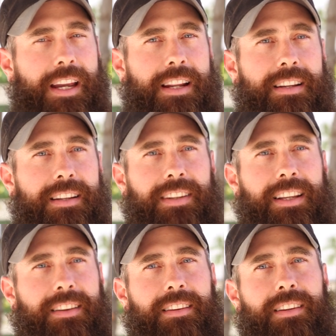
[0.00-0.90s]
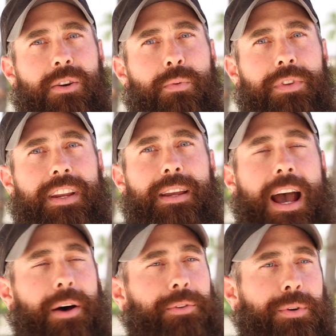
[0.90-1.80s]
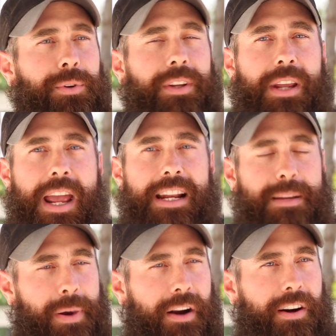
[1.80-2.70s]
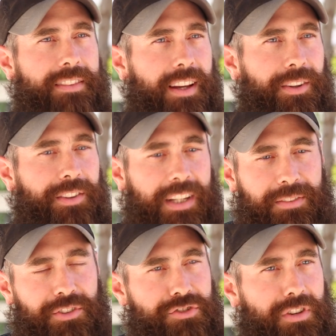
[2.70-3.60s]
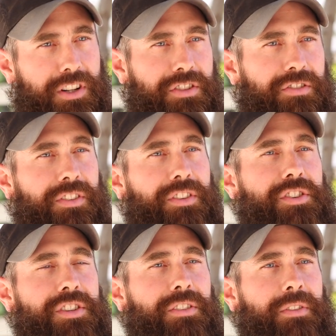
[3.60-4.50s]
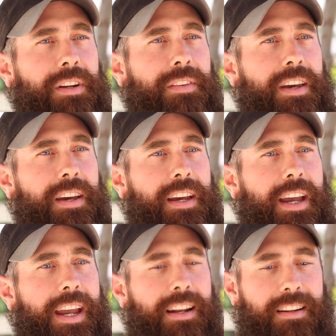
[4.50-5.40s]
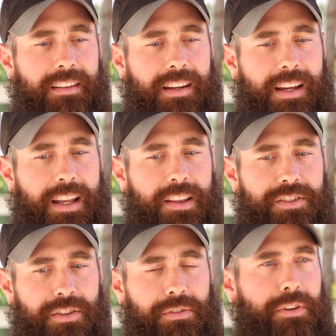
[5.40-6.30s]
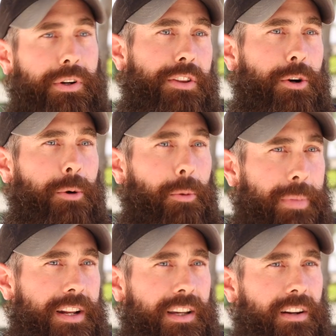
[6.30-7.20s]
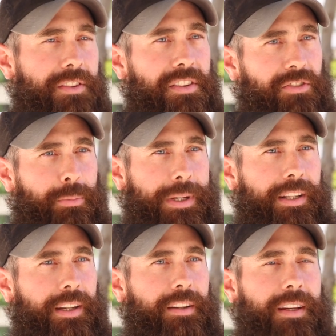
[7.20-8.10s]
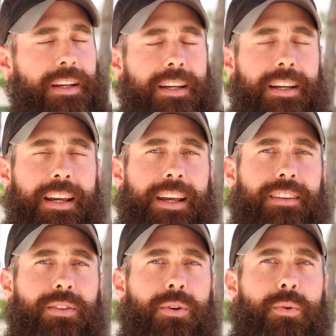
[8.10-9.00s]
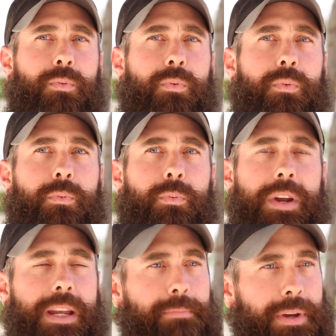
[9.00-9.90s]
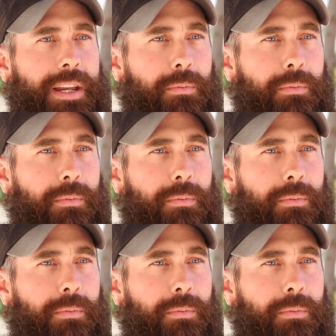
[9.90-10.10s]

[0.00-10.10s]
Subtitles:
And it's like, with any household, any parent gives instructions to their children. And the children are either obedient or disobedient. And so we,